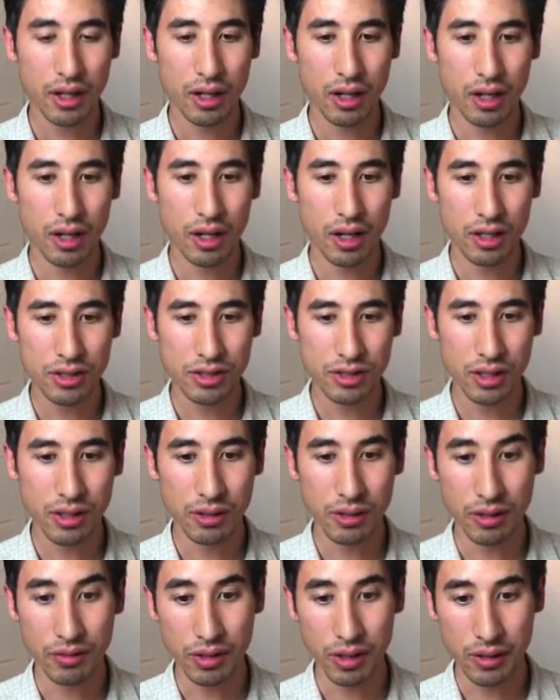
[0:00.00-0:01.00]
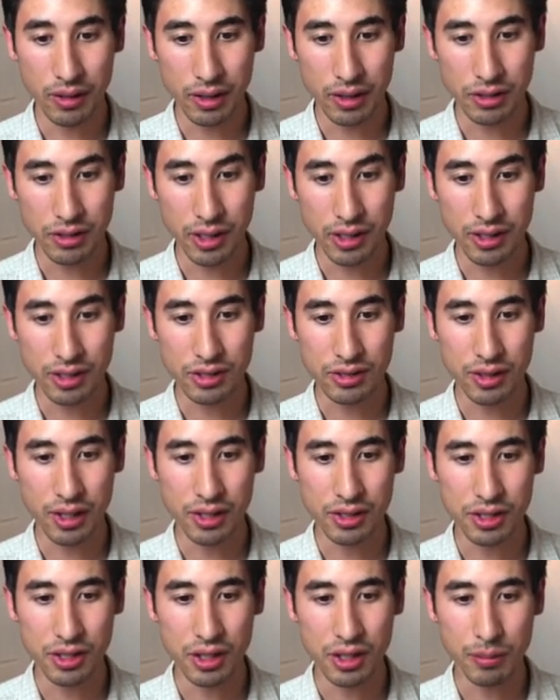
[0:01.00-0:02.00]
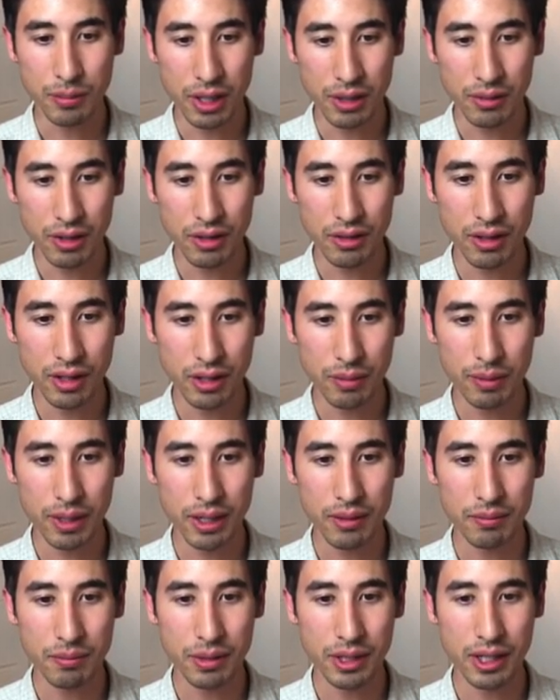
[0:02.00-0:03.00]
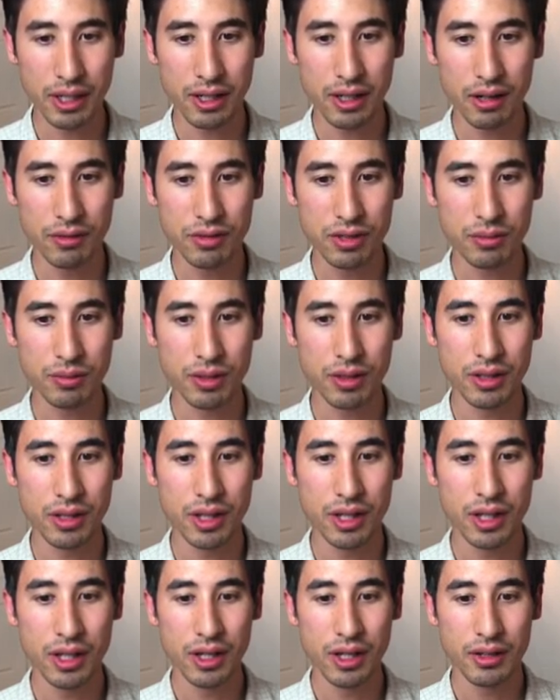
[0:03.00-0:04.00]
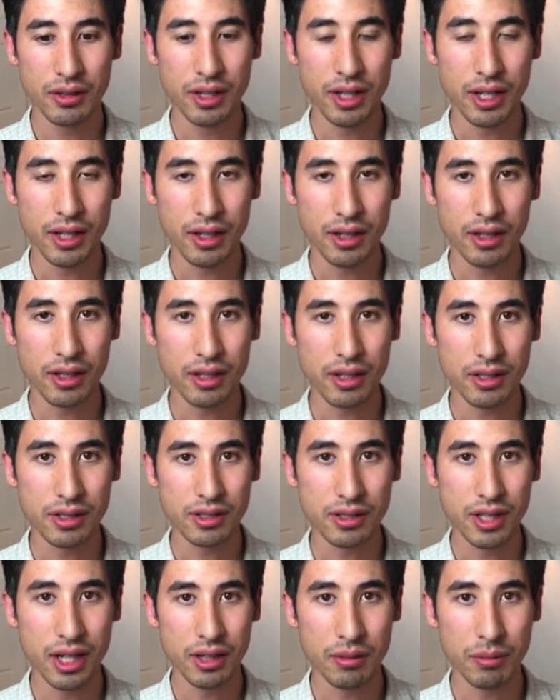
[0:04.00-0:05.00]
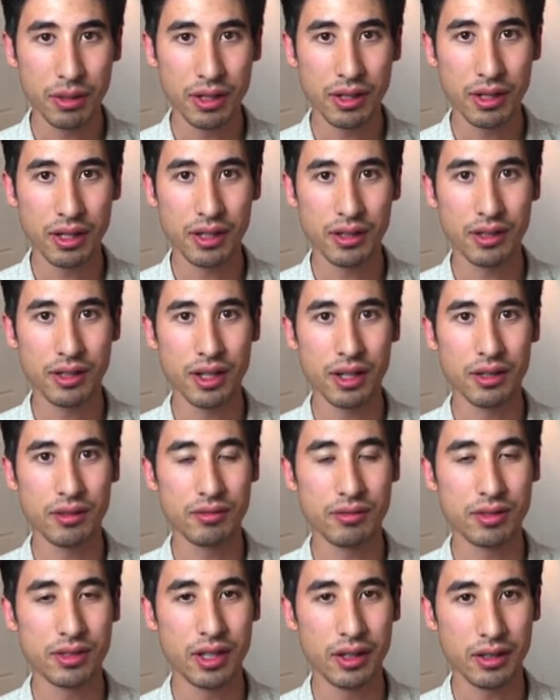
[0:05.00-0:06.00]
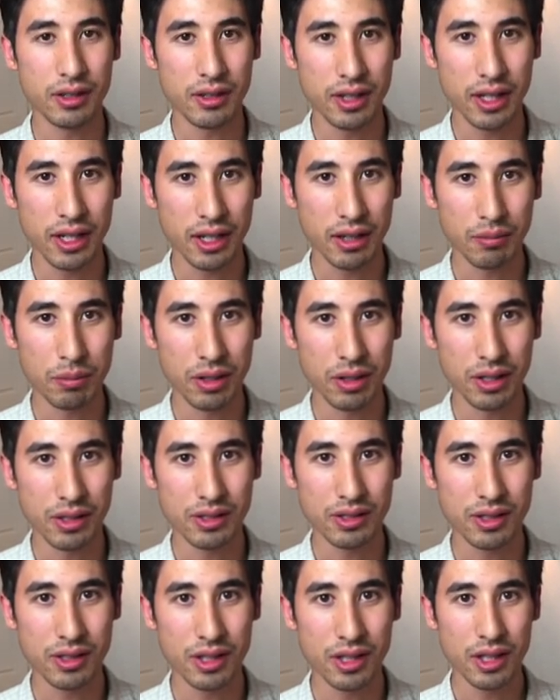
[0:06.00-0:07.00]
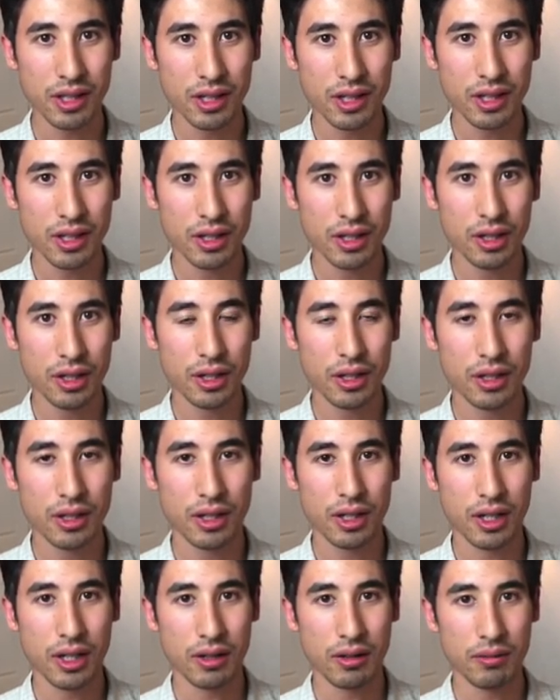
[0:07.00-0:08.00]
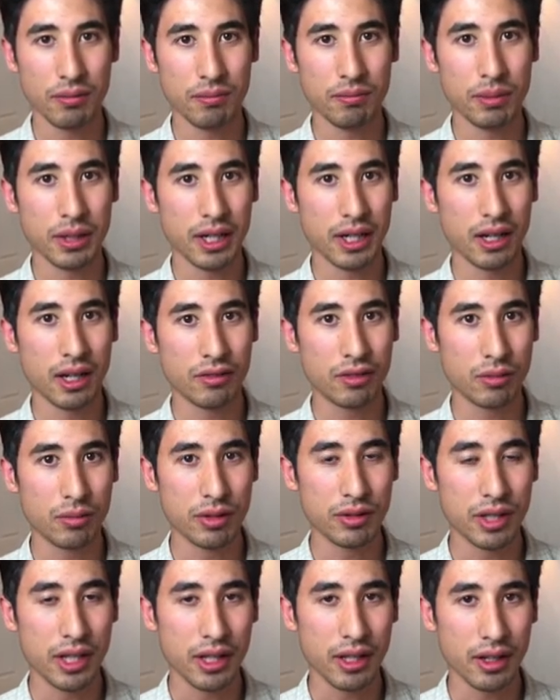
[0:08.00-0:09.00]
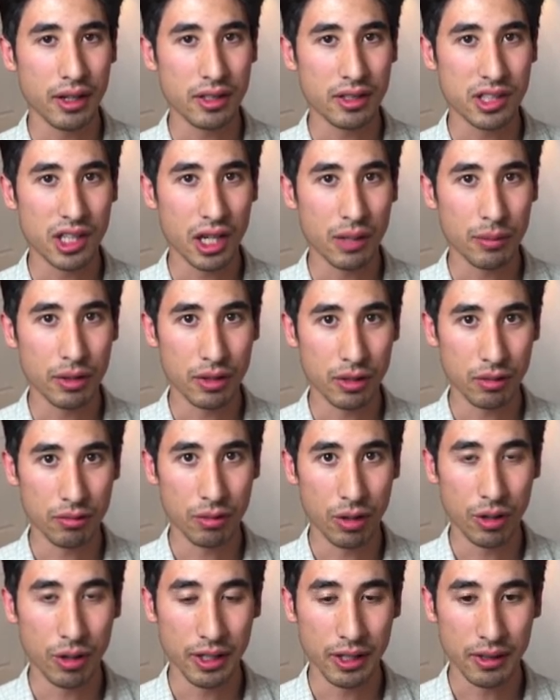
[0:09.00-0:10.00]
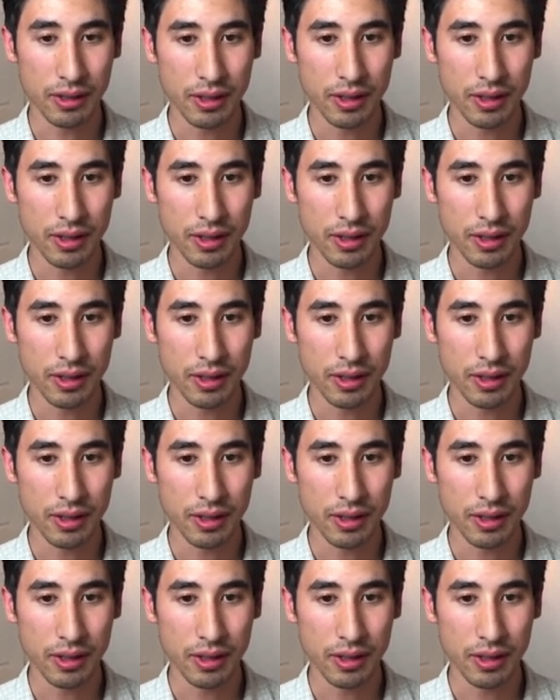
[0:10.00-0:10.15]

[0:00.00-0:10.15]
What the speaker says: Also, if you're going to trade this strategy, you might want to think about being comfortable taking assignment and selling naked puts, being comfortable taking assignment or rolling.